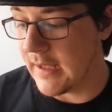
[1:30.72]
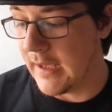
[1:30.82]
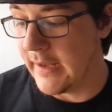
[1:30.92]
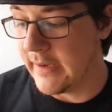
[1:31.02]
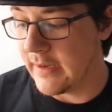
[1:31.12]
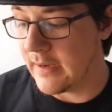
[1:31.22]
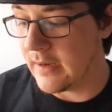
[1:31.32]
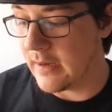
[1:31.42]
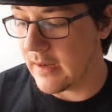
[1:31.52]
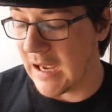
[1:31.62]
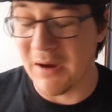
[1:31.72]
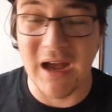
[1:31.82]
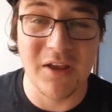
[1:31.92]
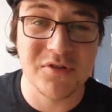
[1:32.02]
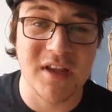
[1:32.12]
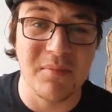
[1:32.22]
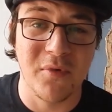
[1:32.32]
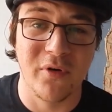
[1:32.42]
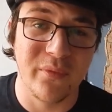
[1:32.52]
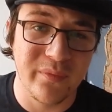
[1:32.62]
and I used to get
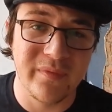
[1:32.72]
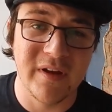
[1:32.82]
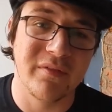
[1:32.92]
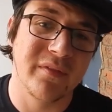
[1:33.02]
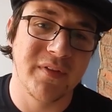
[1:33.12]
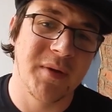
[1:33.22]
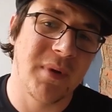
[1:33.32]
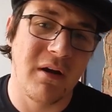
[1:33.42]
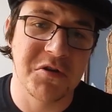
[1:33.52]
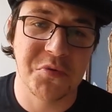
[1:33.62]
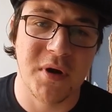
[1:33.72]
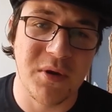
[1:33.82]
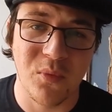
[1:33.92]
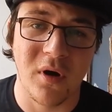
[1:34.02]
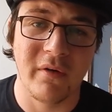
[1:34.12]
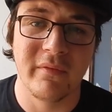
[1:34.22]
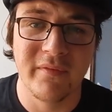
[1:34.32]
more flavour and vapour out of 20 watt